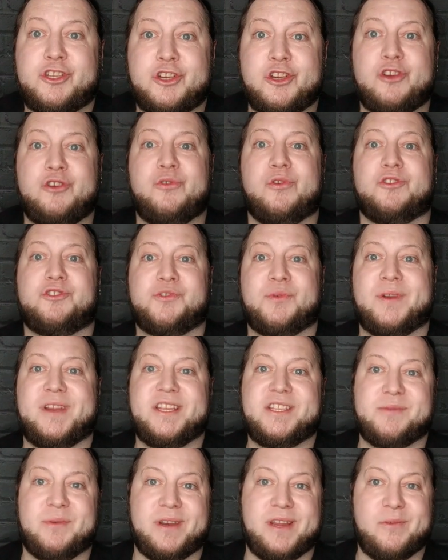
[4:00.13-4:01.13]

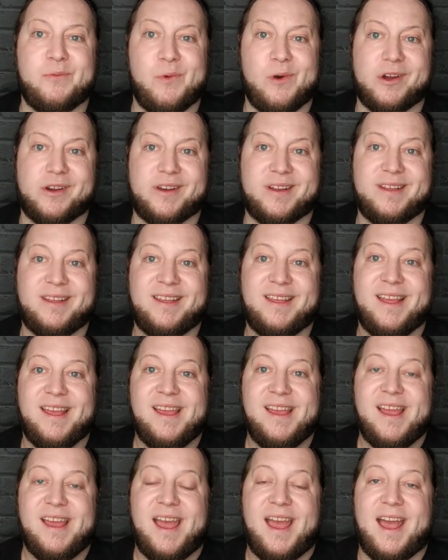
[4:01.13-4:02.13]
2021,
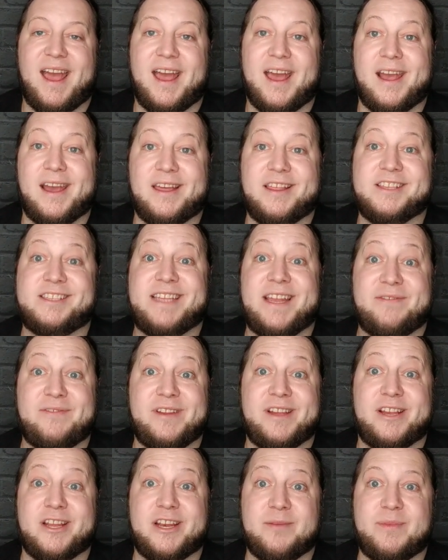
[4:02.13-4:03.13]
there's
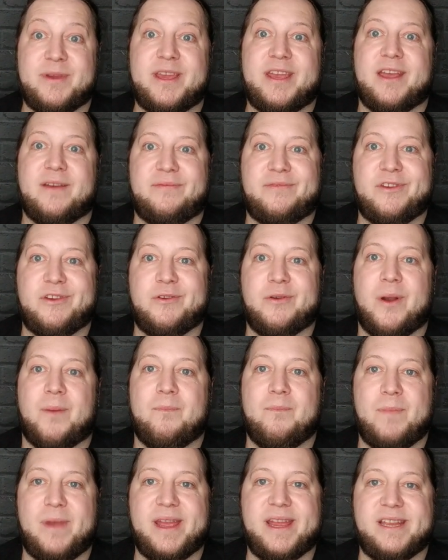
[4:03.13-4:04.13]
definitely going to be a few
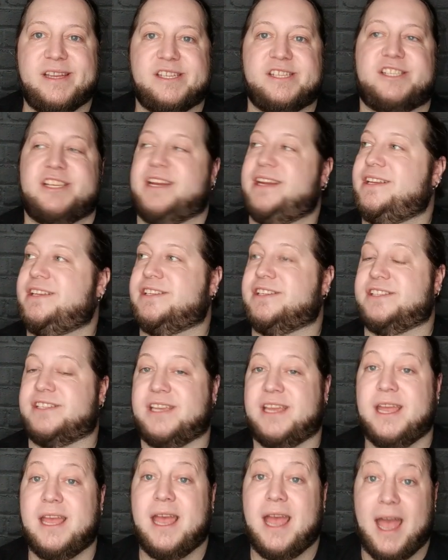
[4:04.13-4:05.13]
major
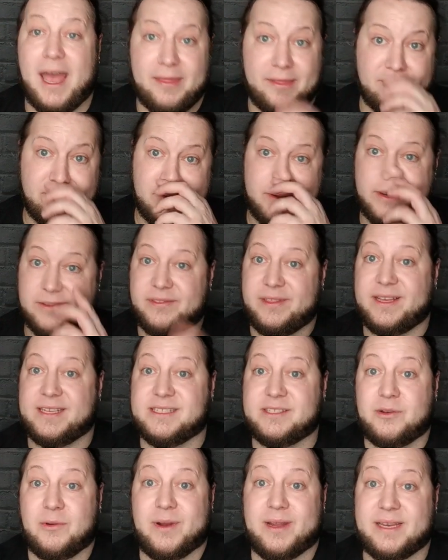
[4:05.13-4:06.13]
changes and a few
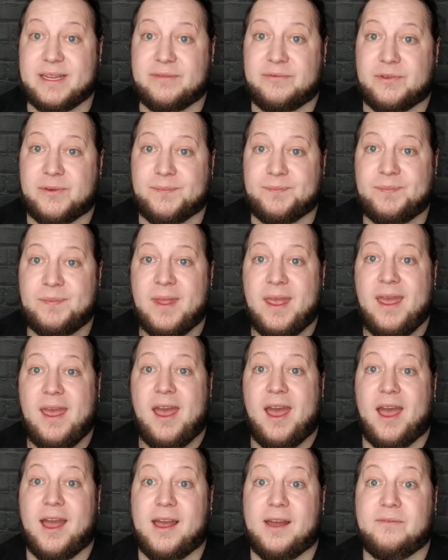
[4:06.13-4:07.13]
things quite different.
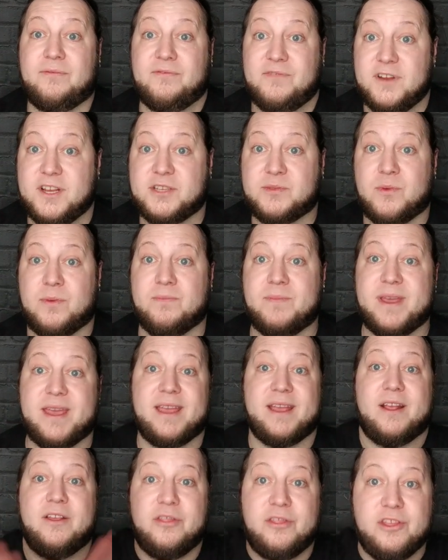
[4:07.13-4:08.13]
First one
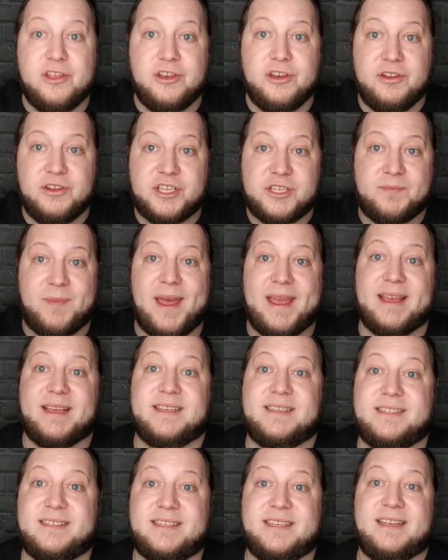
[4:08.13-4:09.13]
being the new
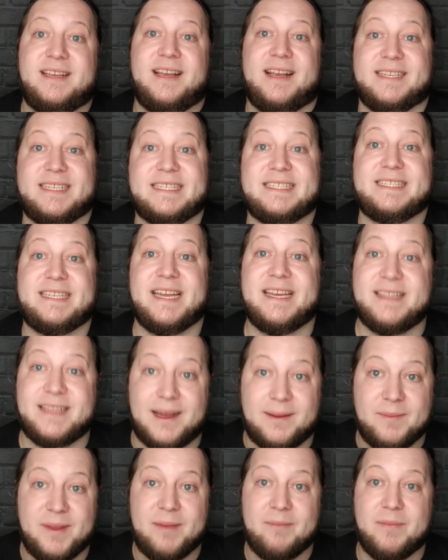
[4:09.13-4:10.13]
space. As I said,
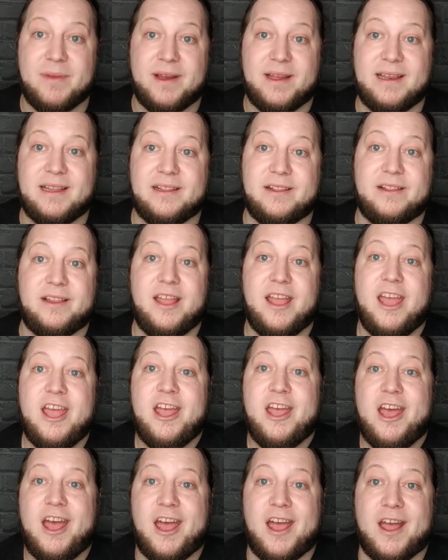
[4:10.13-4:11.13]
I'm in my little
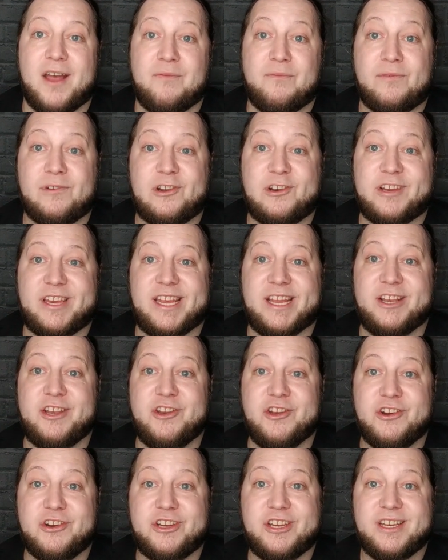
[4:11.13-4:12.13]
vlogging
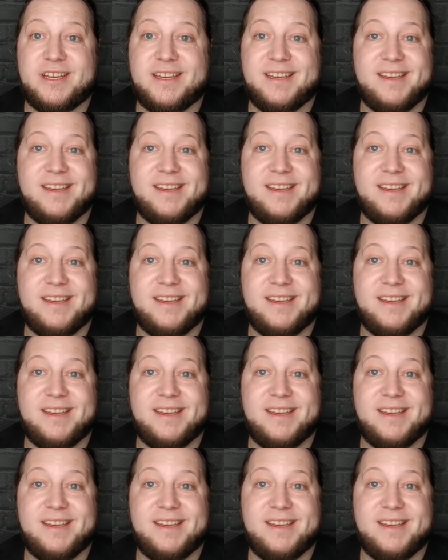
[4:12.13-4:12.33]
nook,